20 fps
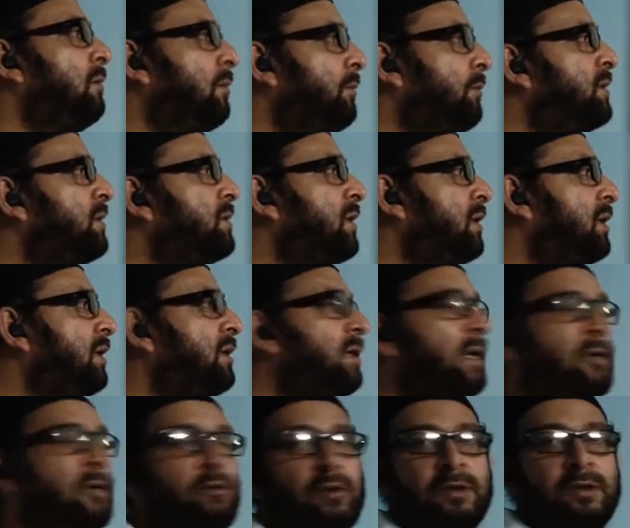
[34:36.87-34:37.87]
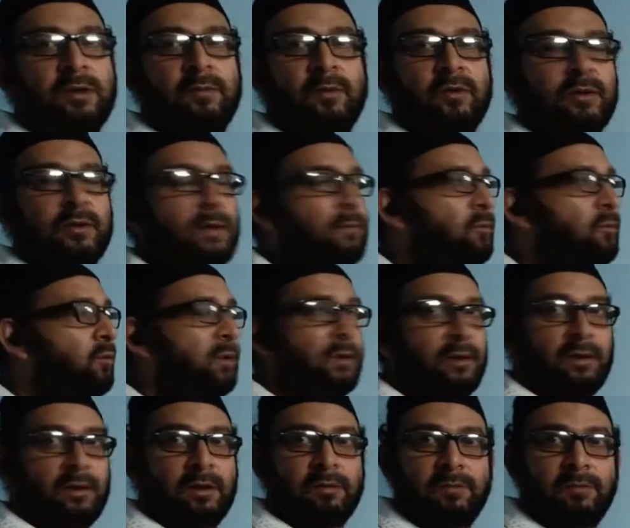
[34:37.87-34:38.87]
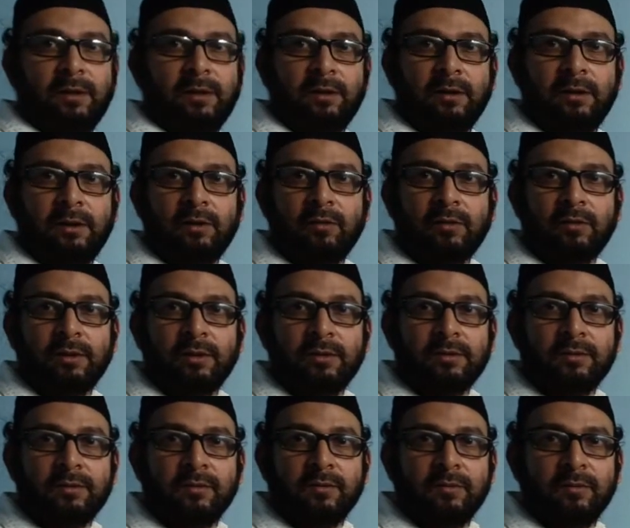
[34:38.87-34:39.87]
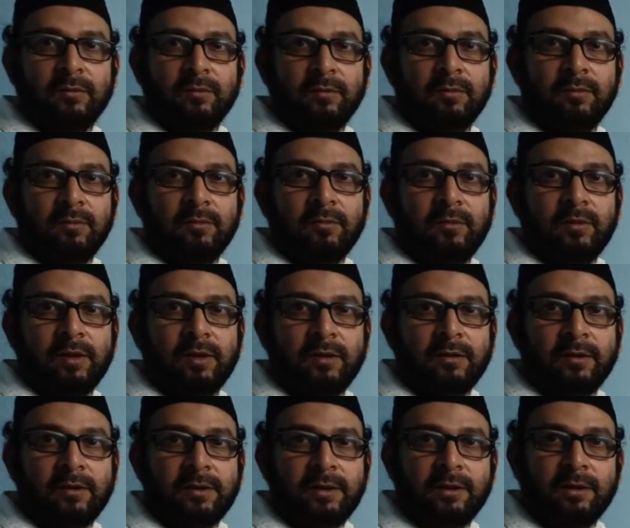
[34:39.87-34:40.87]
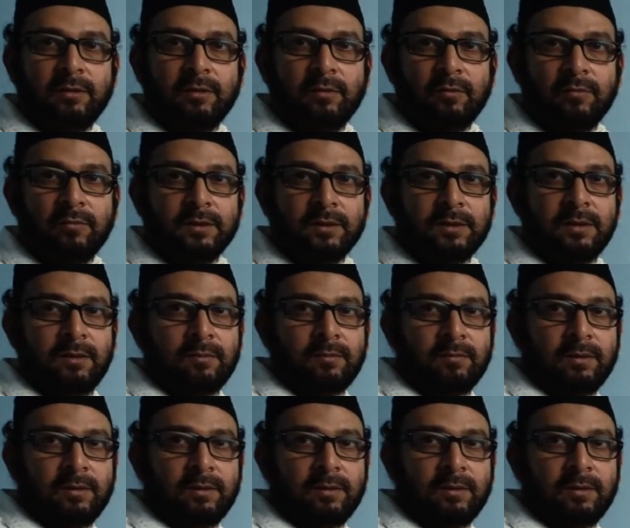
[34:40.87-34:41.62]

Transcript: a mistake in calculation because I have been written mentally out here, so you can correct it always.